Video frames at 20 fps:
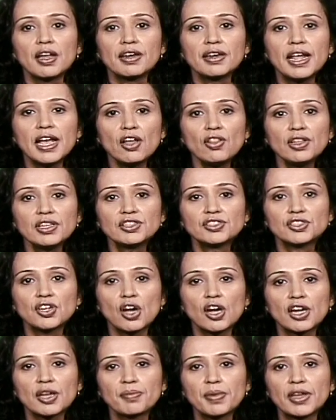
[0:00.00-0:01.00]
Now let's
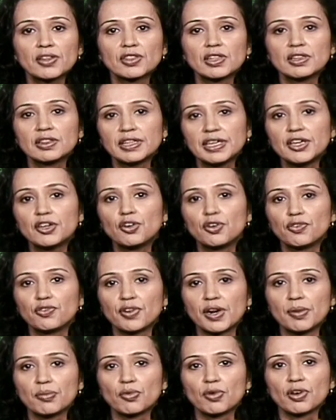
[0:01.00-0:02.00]
talk about the legal
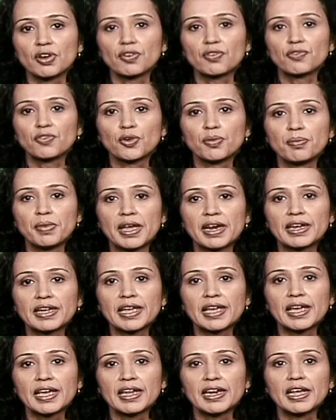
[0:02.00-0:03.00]
framework for
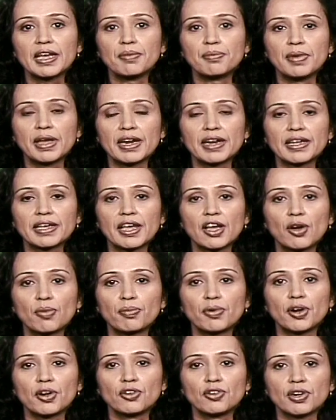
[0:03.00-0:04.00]
Medicaid and Medi-Cal
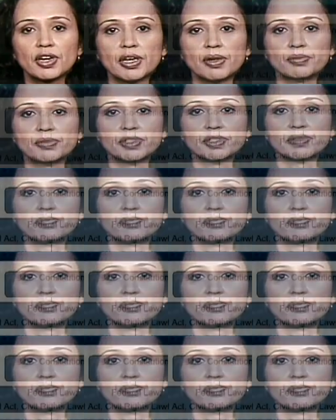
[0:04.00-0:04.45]
programs.